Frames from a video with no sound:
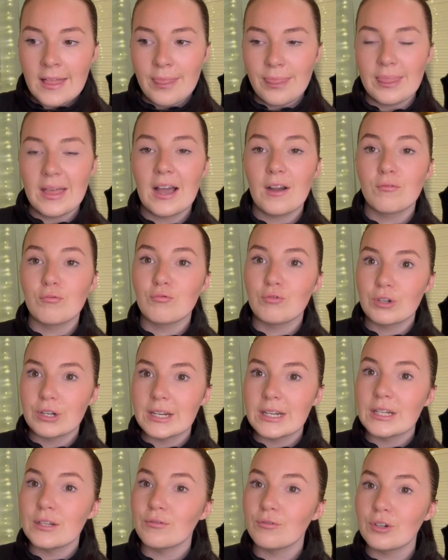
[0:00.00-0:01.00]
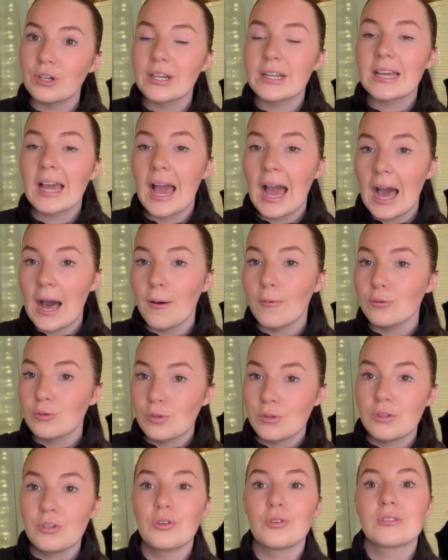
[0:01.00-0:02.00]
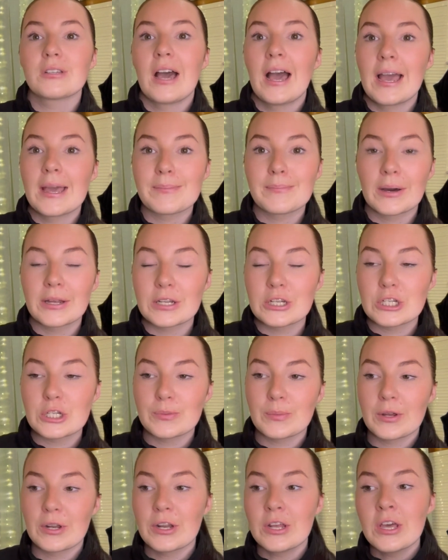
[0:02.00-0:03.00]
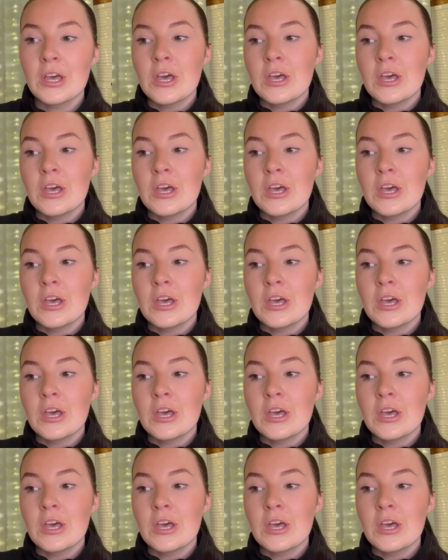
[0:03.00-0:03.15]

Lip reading: that really, really helps with your time management.